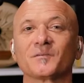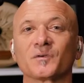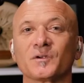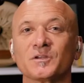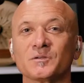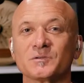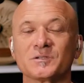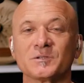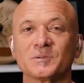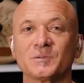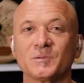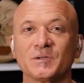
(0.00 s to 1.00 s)
for you
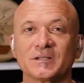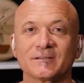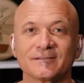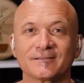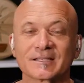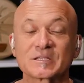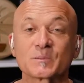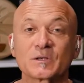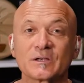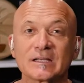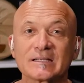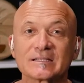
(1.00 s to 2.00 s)
to
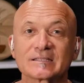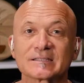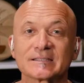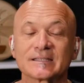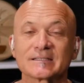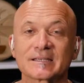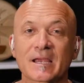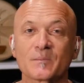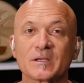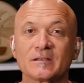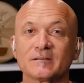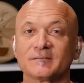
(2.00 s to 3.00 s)
experience,
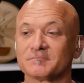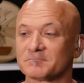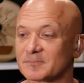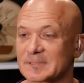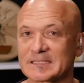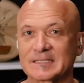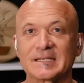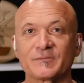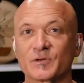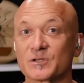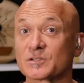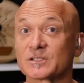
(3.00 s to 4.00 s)
examine,
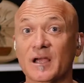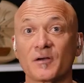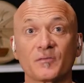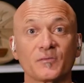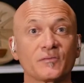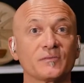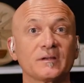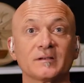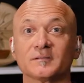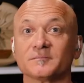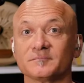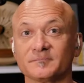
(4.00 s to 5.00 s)
see for yourself, you
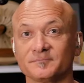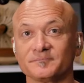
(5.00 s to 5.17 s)
know.